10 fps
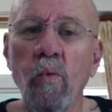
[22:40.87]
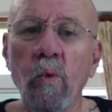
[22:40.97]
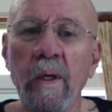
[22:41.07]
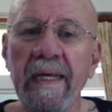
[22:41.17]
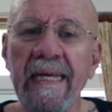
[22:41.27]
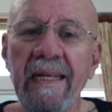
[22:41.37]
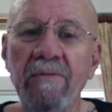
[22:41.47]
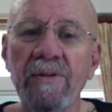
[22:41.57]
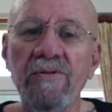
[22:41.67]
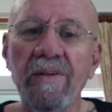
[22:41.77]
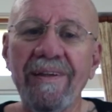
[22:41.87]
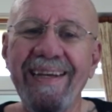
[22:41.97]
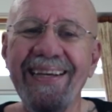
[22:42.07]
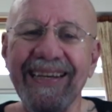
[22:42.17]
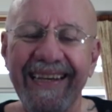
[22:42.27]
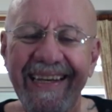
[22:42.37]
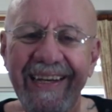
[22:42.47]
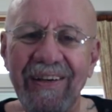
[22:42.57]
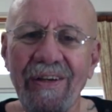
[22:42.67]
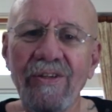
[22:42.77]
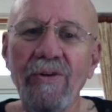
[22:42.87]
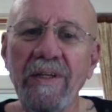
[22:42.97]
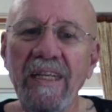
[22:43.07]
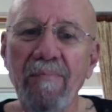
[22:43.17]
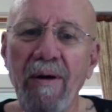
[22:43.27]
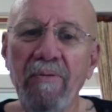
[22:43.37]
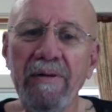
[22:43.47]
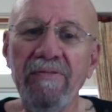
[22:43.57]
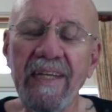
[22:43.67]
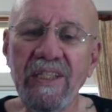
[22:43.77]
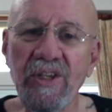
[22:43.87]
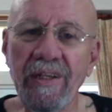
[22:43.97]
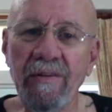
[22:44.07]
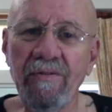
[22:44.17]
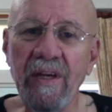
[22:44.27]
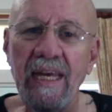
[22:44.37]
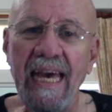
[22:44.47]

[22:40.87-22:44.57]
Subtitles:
again, I was talking about reflection of